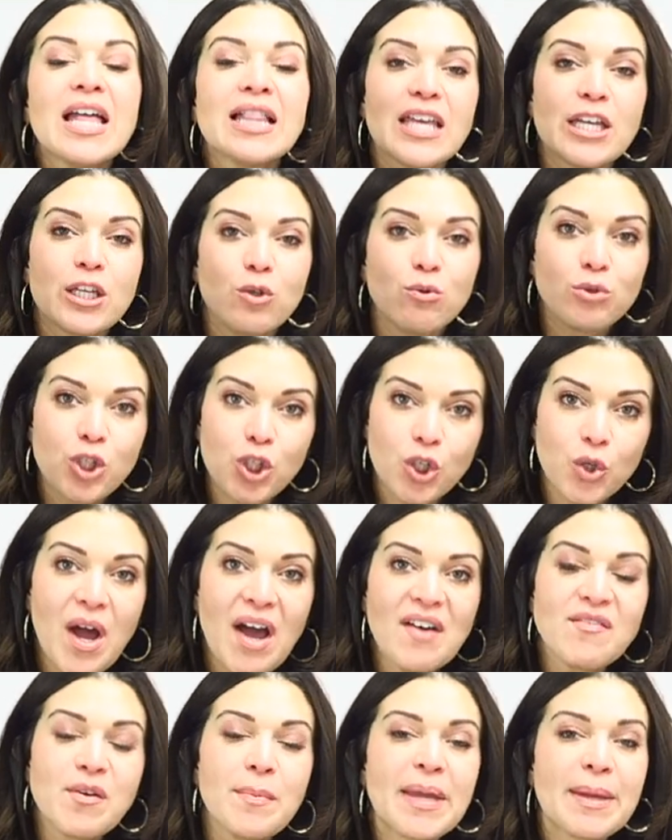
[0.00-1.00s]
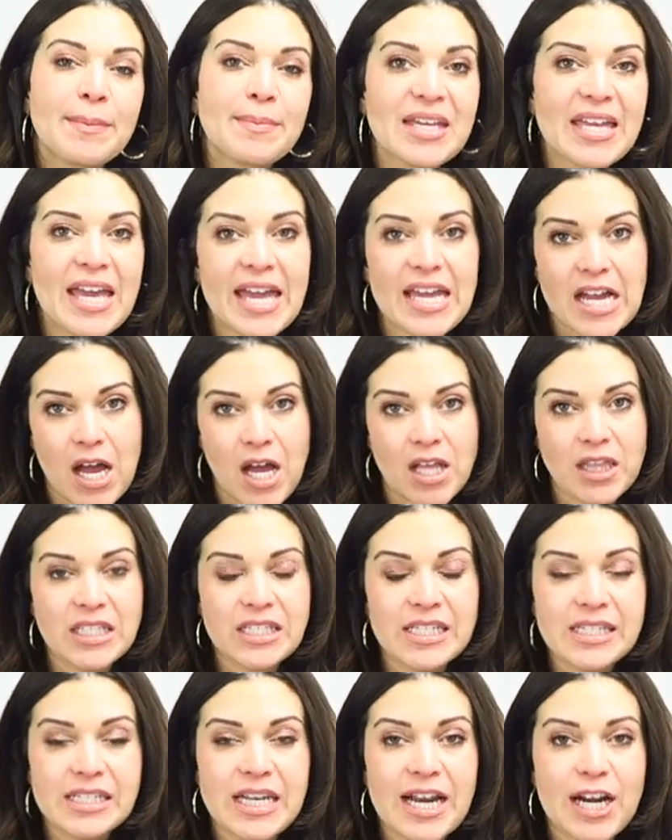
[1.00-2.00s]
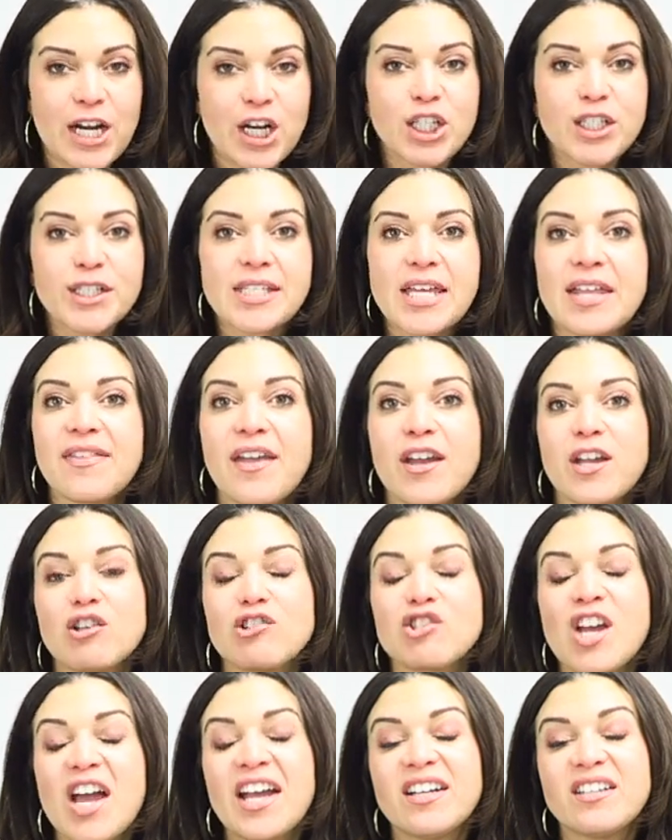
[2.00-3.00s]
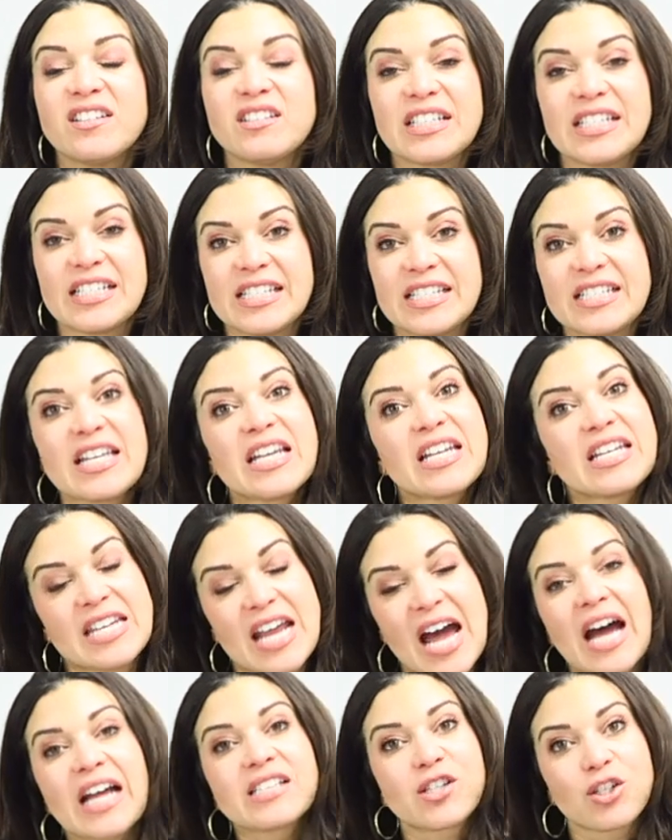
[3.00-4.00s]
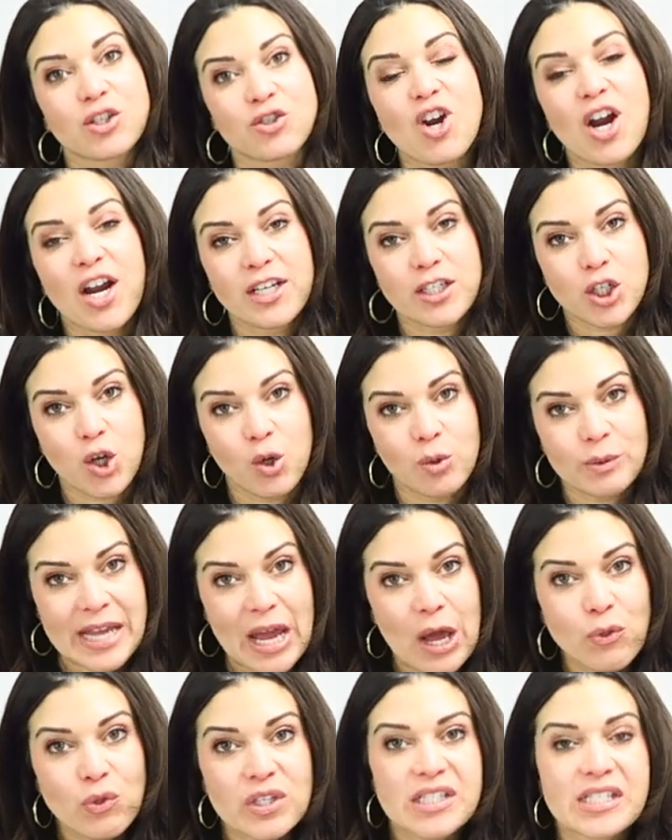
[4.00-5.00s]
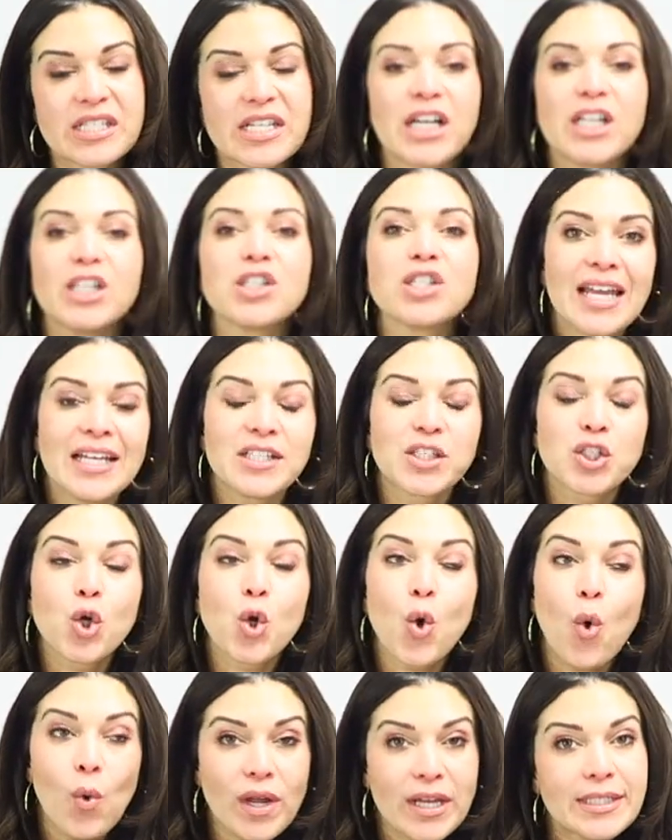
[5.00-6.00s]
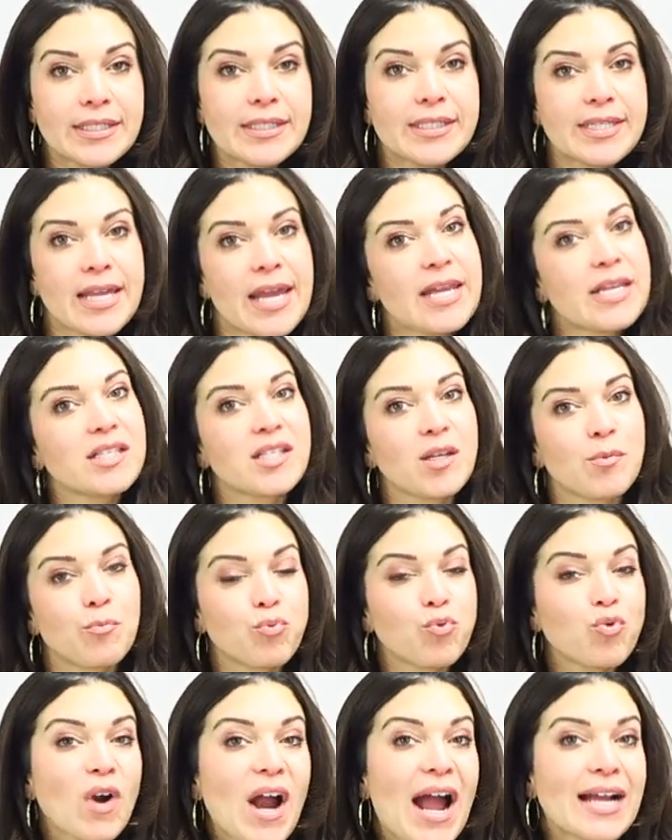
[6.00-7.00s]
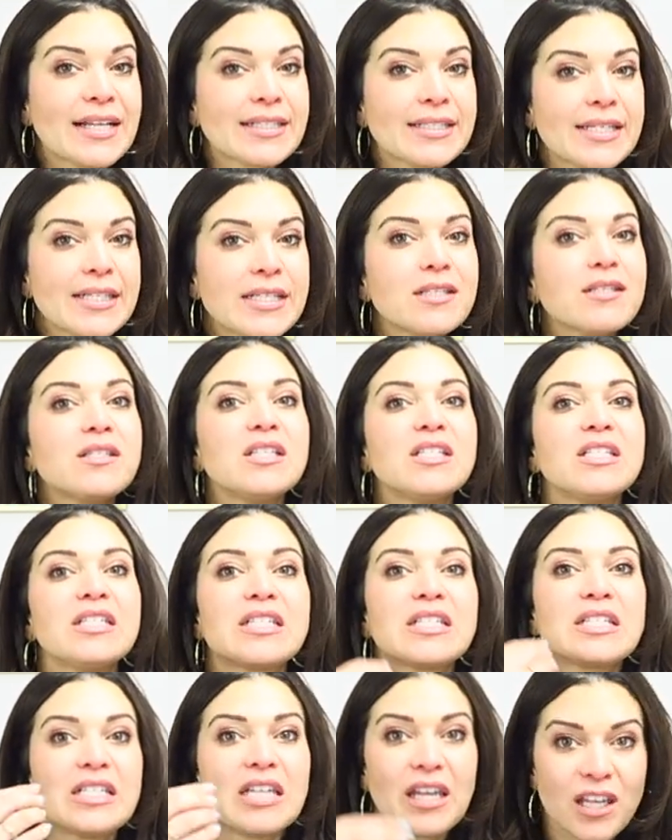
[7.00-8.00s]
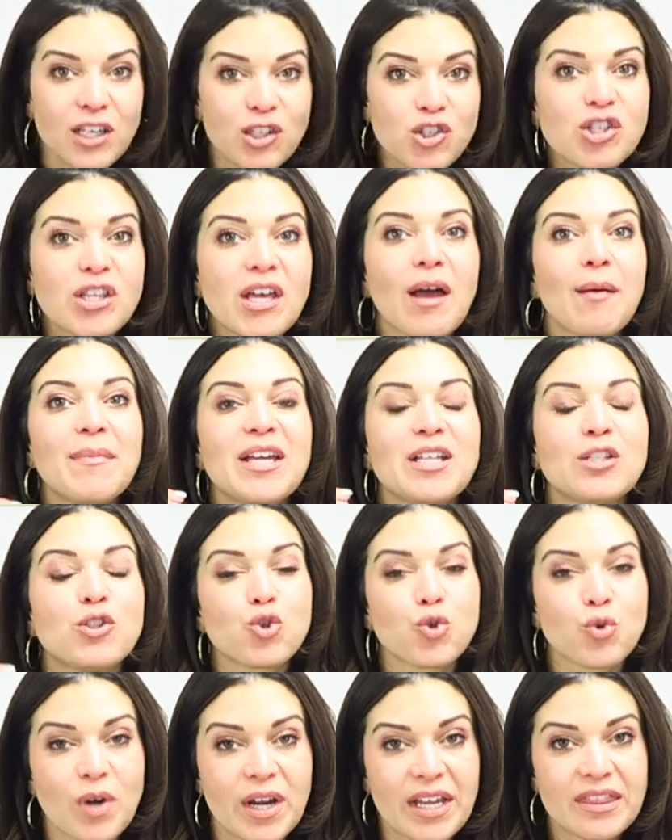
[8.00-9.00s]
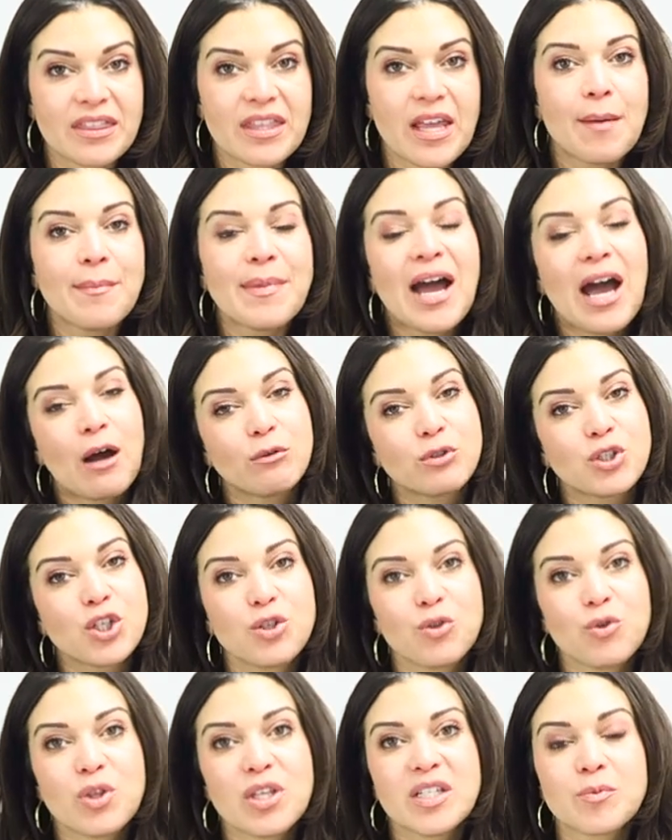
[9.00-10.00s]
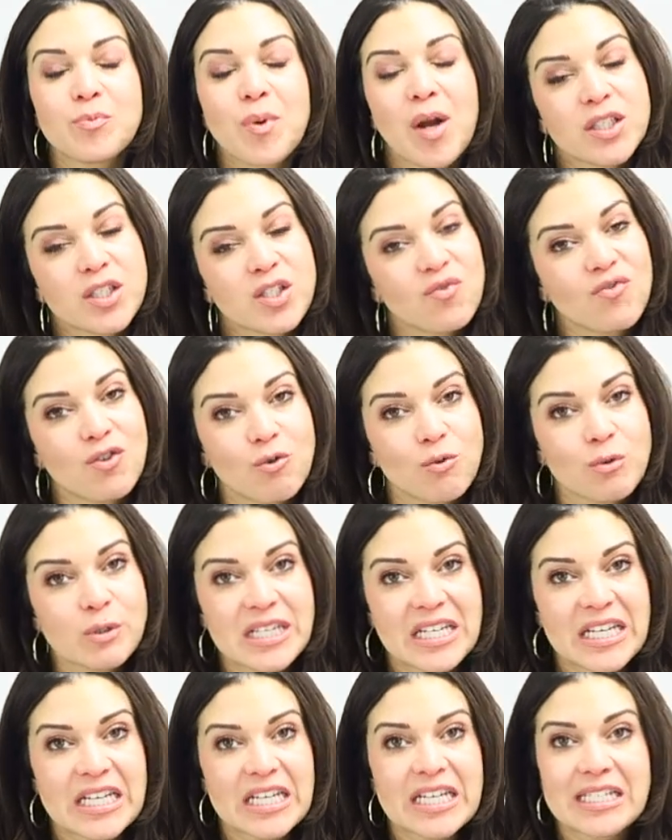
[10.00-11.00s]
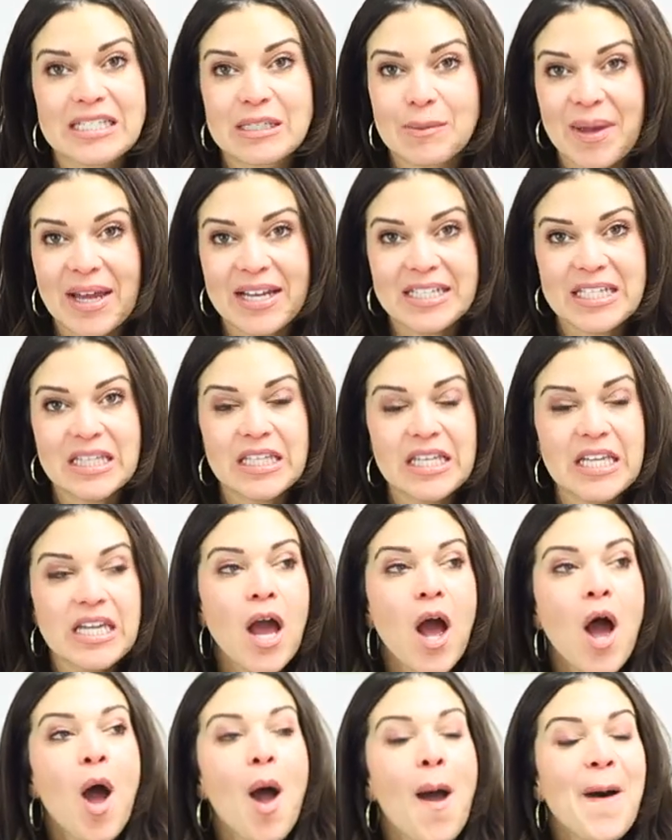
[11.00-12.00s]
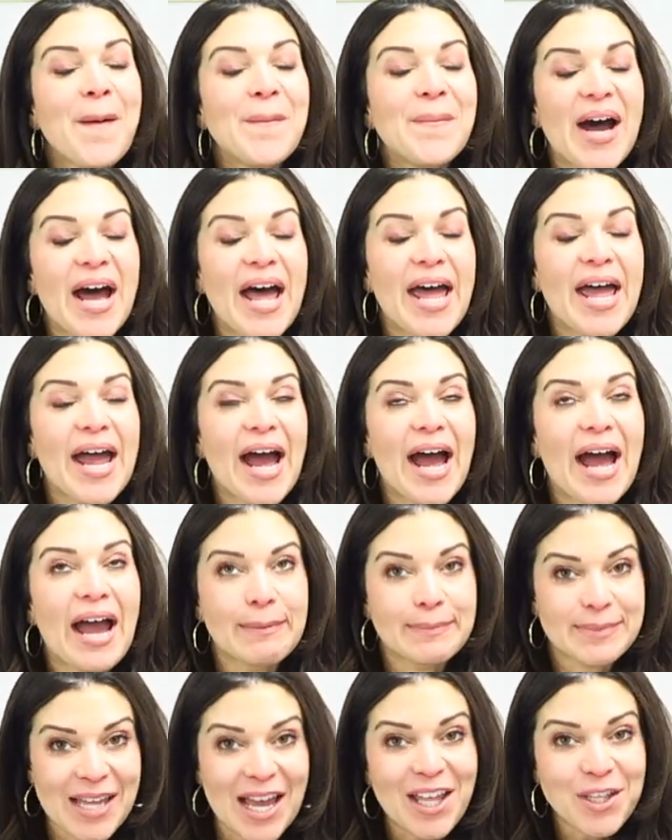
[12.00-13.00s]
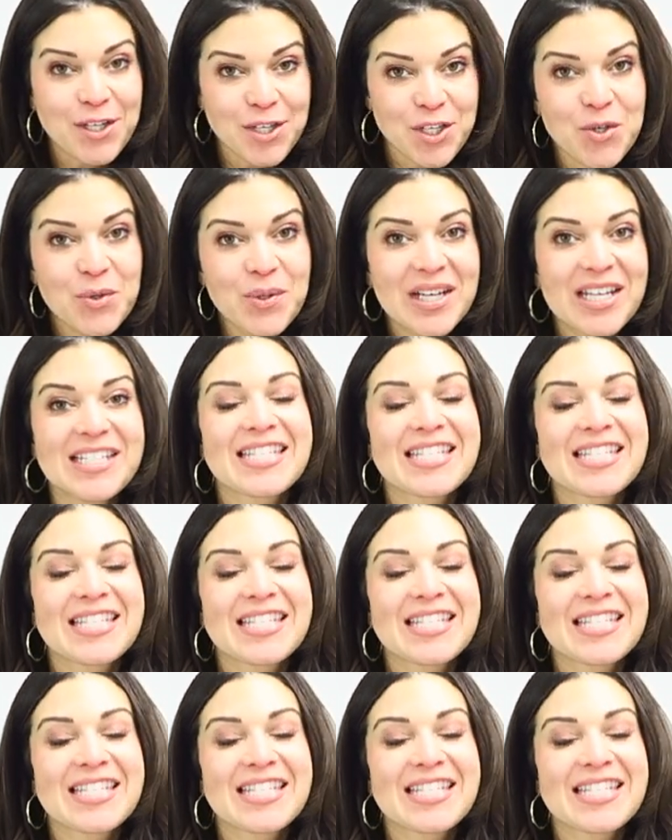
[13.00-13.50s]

that you do have a baby gate on the stairs and that your child is not trying to go down the stairs. It's going to take some practice to teach them and train them how to do these parts of the routine independently. But I'm telling you, it